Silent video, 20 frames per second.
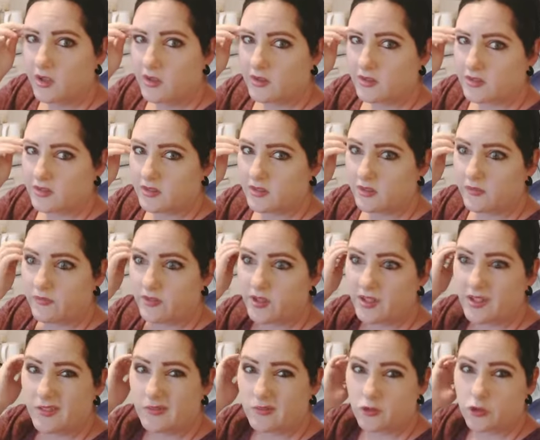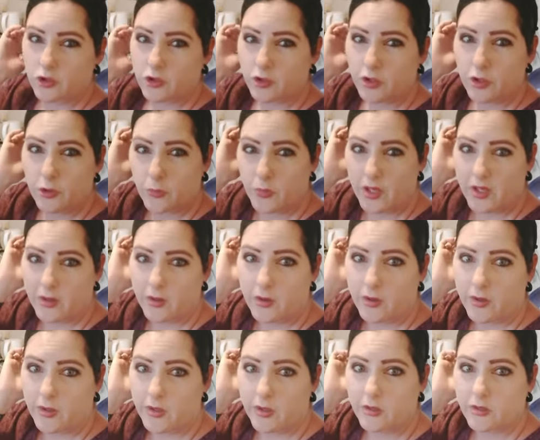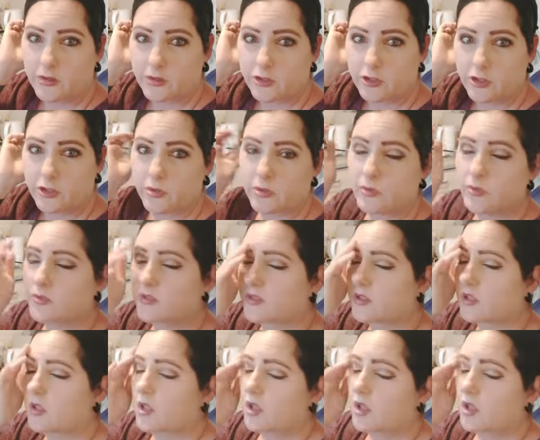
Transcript: because if I even try and wear high heel shoes,